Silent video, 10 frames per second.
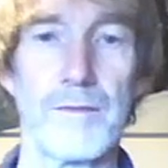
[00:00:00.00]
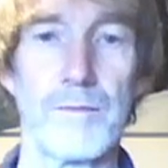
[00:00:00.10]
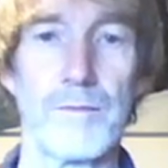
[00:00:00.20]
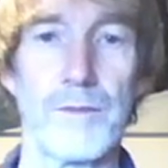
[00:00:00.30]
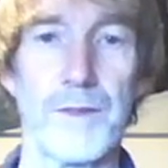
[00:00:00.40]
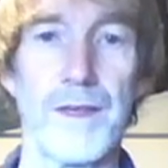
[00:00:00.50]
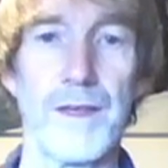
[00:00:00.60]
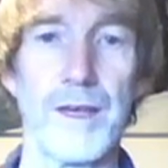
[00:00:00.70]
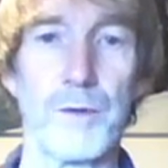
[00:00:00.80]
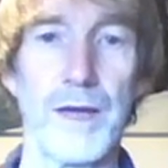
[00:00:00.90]
just
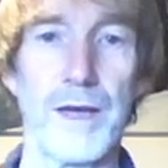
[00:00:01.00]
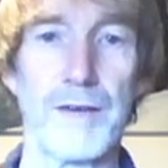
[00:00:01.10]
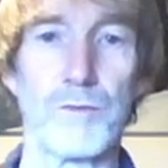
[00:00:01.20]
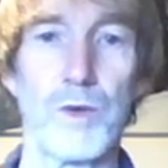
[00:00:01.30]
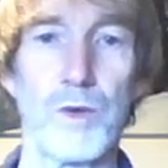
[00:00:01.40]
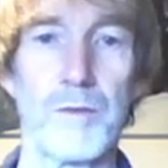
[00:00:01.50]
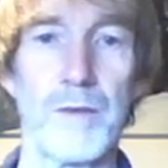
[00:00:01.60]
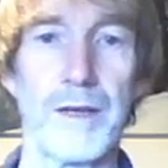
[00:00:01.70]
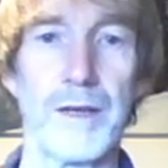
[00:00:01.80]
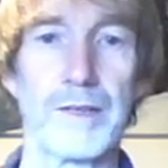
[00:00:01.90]
here we have 1
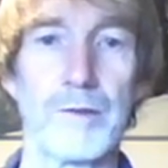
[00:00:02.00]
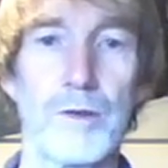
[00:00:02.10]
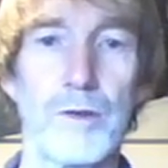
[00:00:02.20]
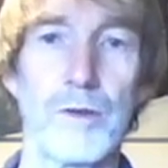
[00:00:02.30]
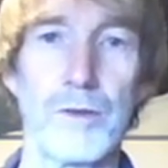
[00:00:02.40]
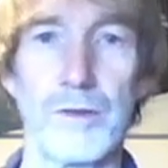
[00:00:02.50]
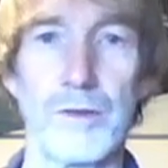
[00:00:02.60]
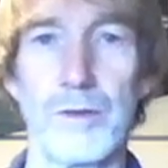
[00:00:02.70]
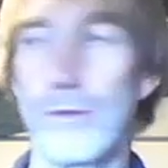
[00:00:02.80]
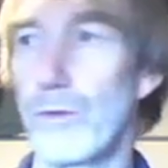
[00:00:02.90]
micron
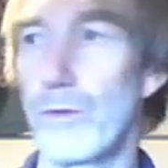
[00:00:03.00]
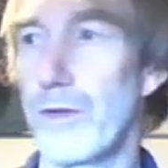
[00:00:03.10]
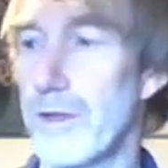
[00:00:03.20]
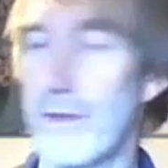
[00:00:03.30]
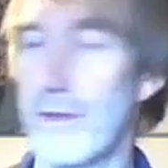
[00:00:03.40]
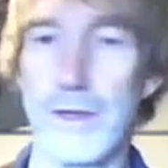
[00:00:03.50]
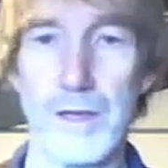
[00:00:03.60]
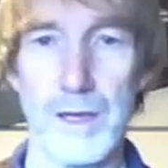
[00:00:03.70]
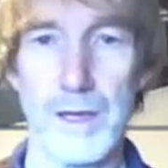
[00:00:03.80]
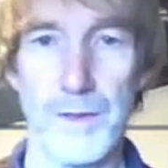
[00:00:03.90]
and all the other
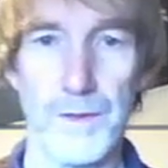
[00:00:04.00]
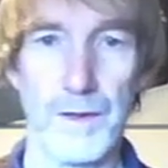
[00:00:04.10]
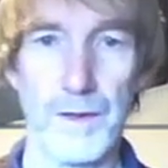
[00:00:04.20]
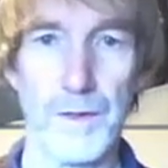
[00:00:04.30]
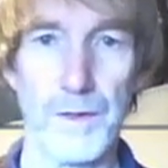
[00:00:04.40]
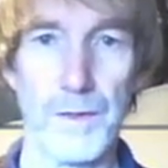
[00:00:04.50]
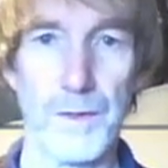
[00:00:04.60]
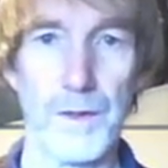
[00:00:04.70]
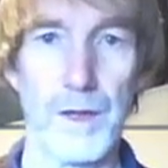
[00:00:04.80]
sizes